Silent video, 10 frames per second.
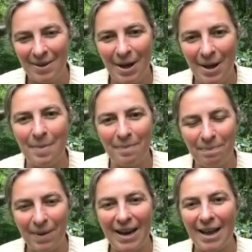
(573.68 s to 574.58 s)

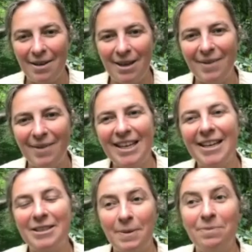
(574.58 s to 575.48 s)
But I would say
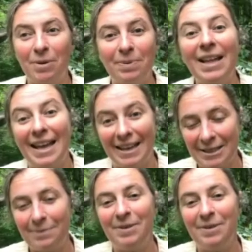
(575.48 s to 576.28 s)
it's been replaced,